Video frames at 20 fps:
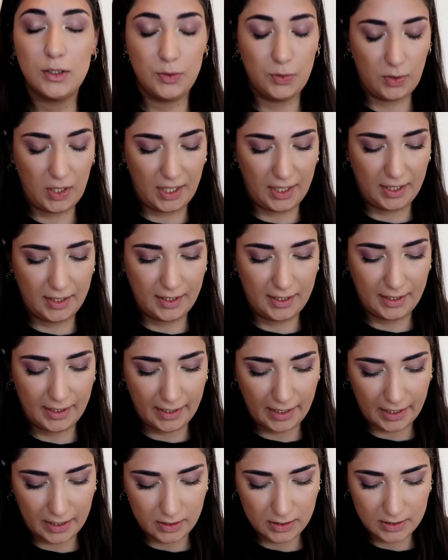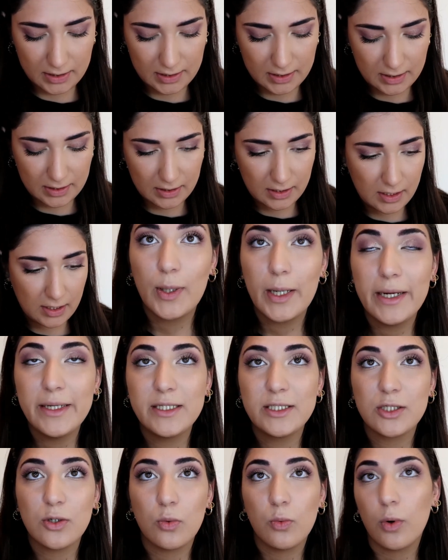do anything else.
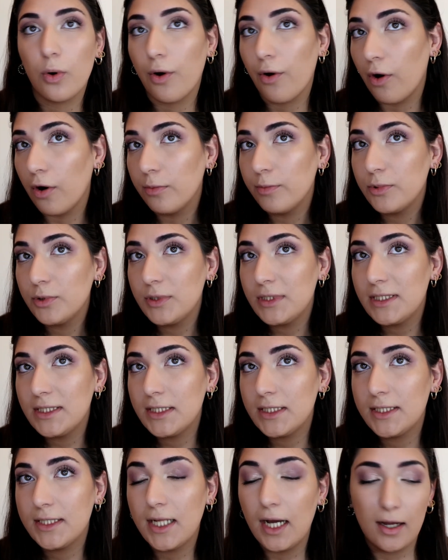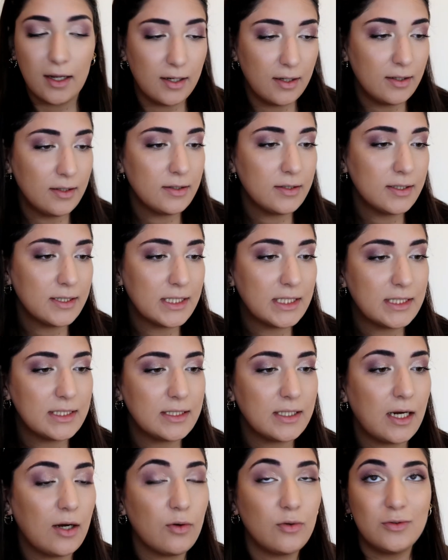Okay, so we're almost done. This
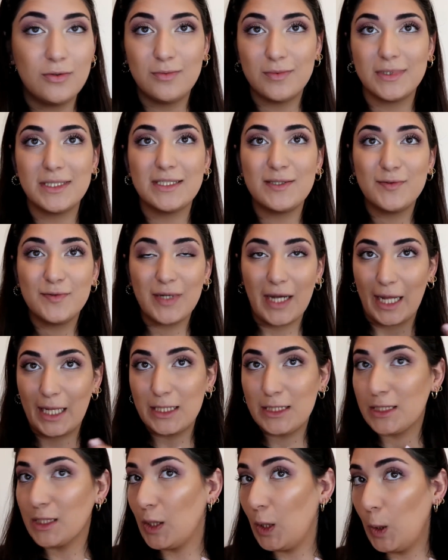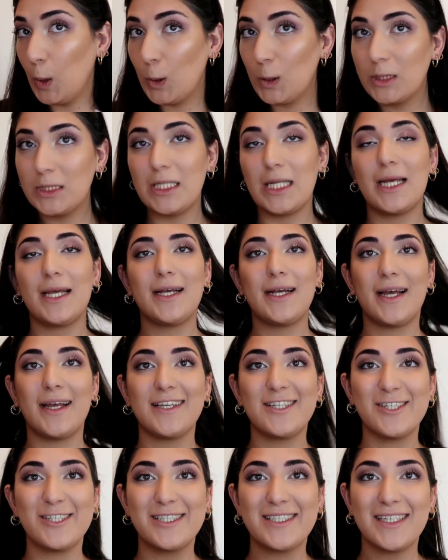is how the face looks like.
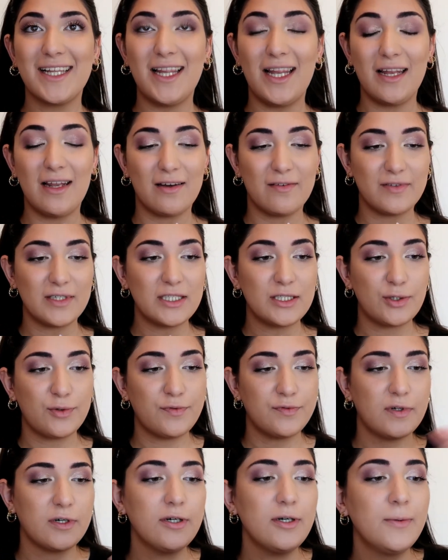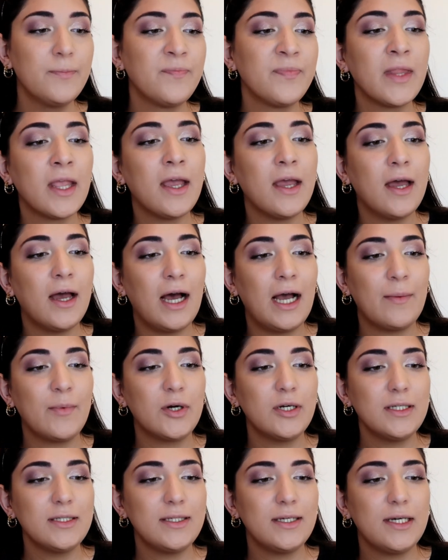I just love it so far.
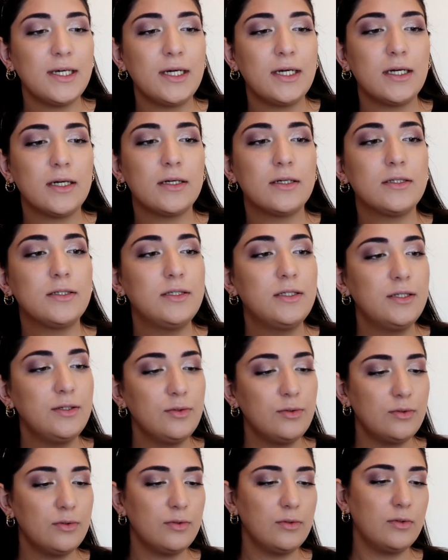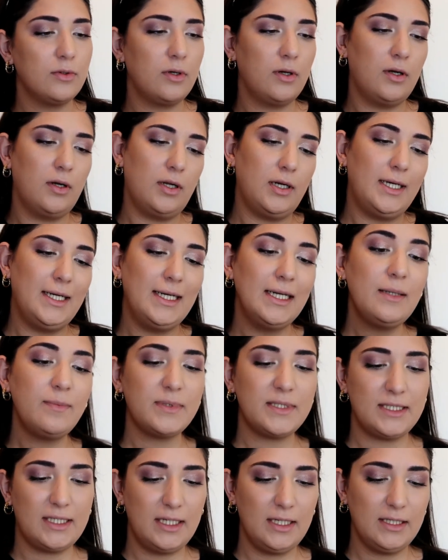I'm gonna take two
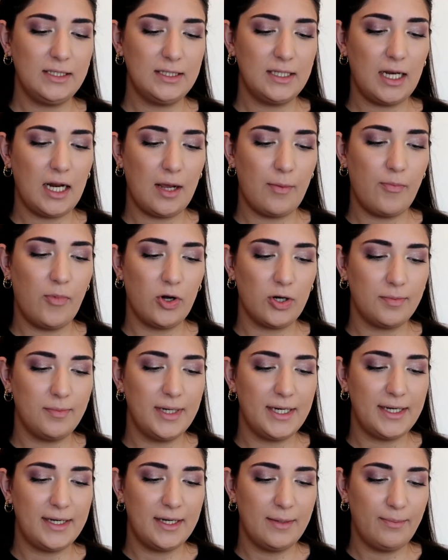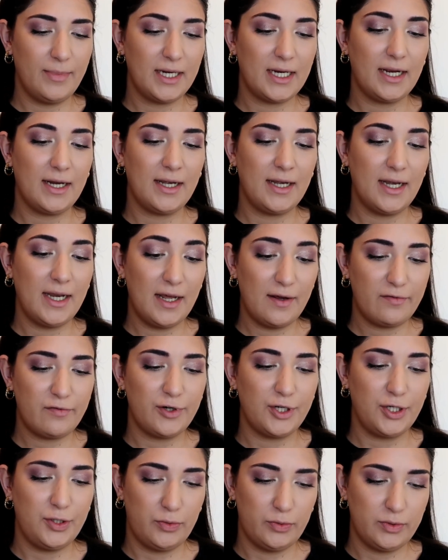lipsticks that I bought but I
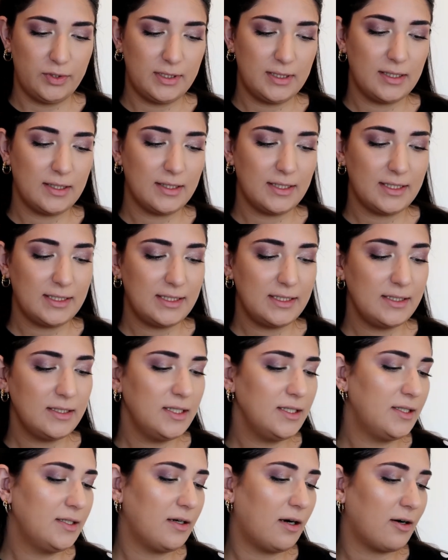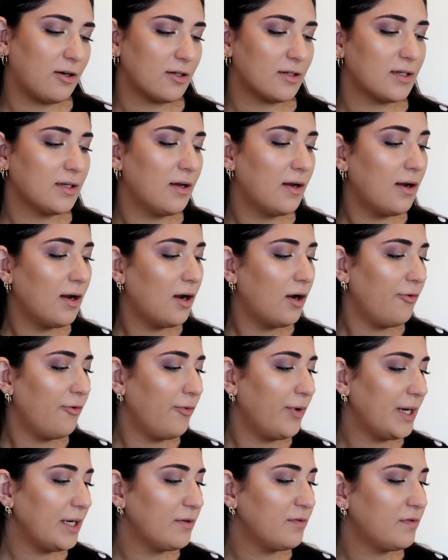never used. This is the Tarte
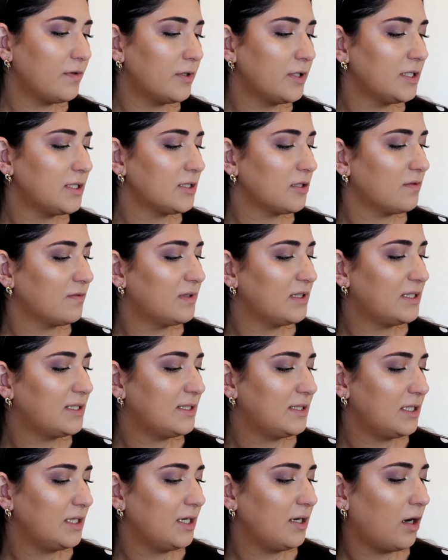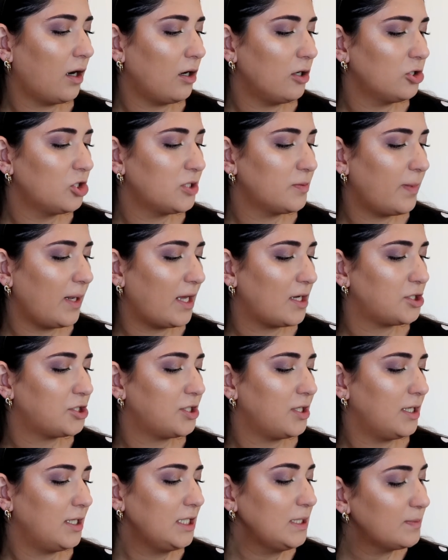21st of the Sea Color
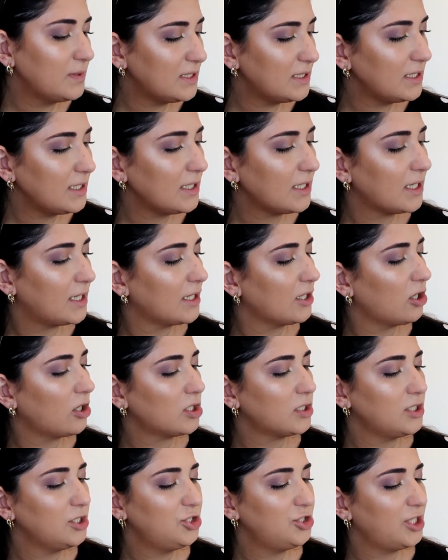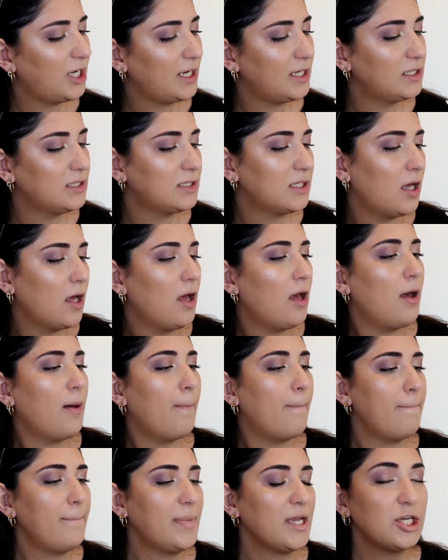Splash lipstick. I got the shades
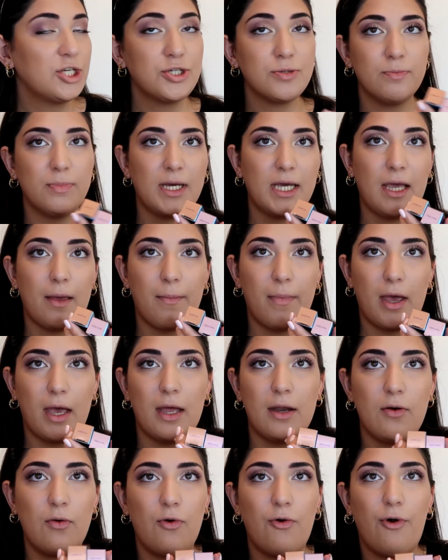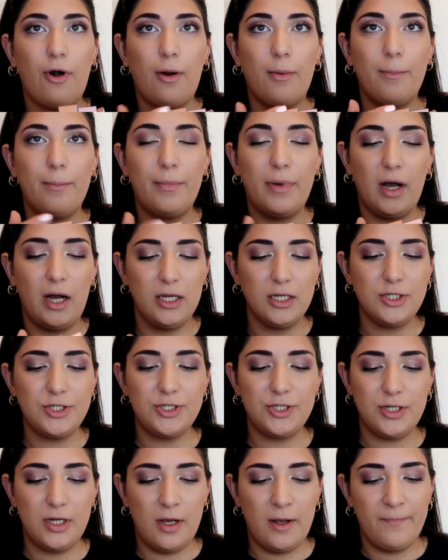Beach Babe and Rum
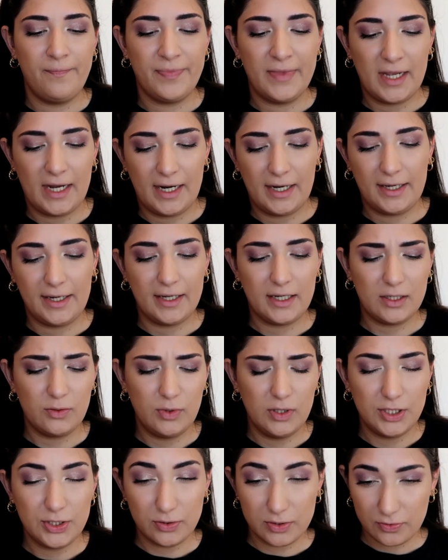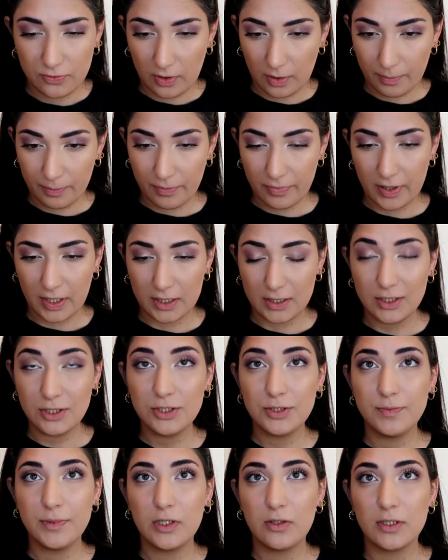Punch. I think I will use Rum
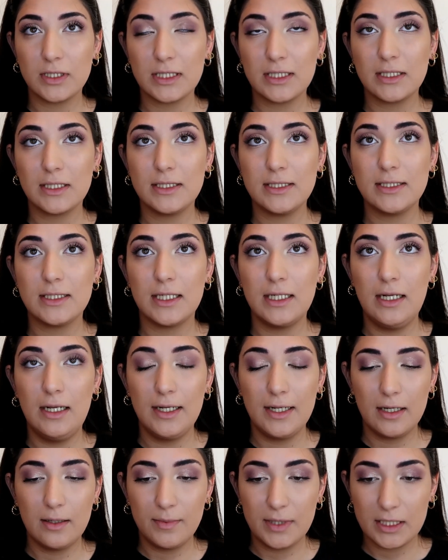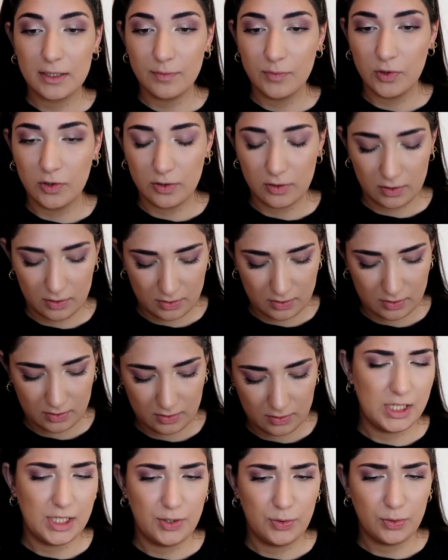Punch because it is a little bit more
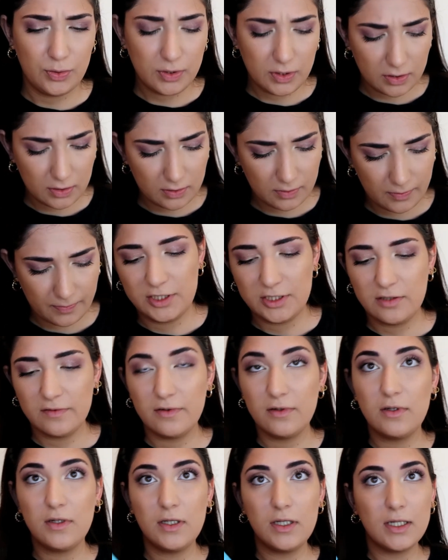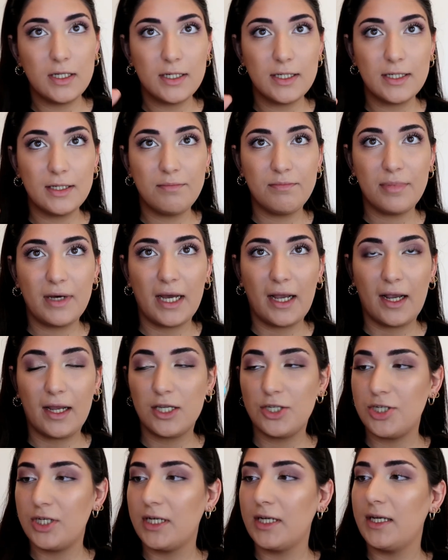nude. First of all, the
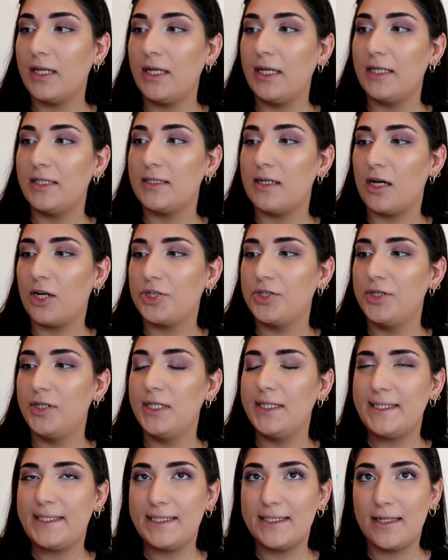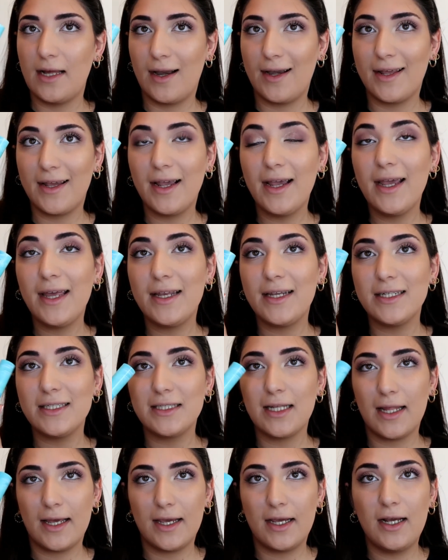packaging is actually stunning. It
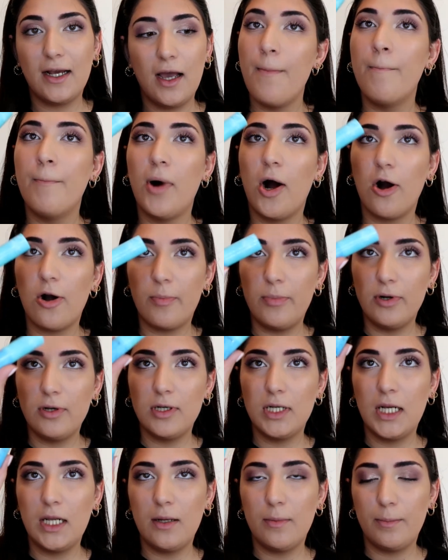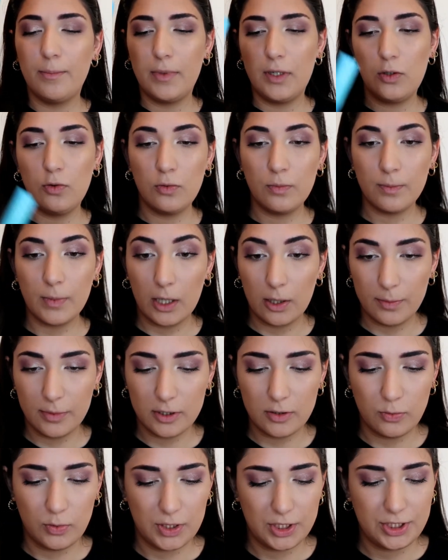is like marble, blue
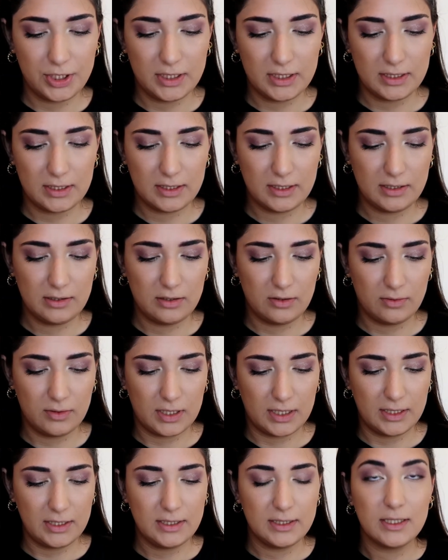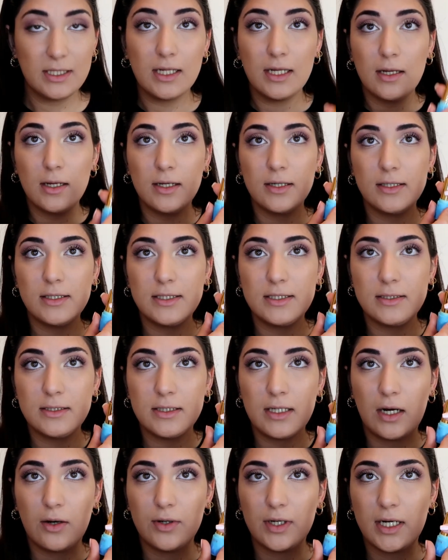marble, which is so nice. This
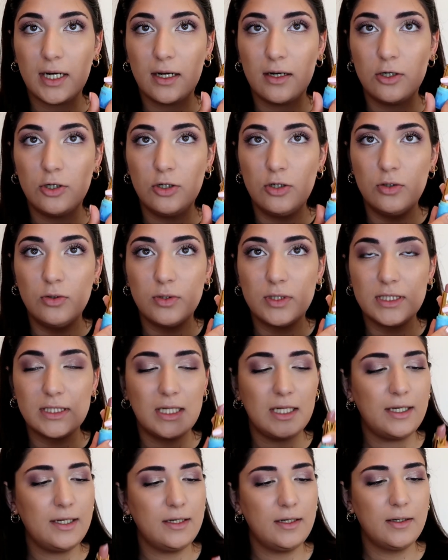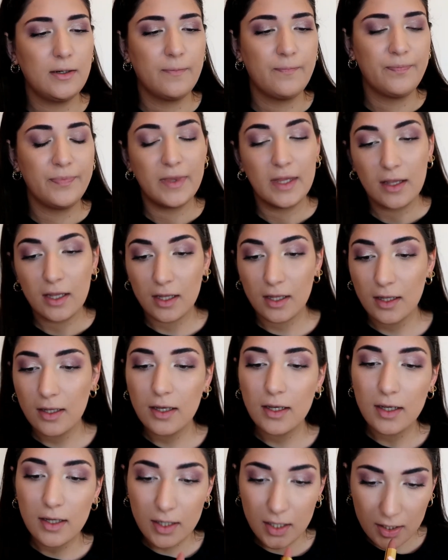is how the color looks like,
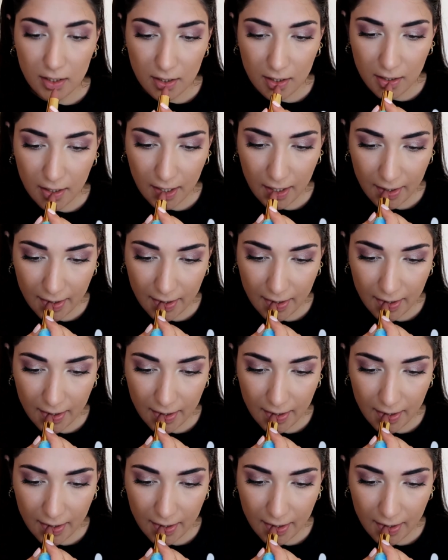and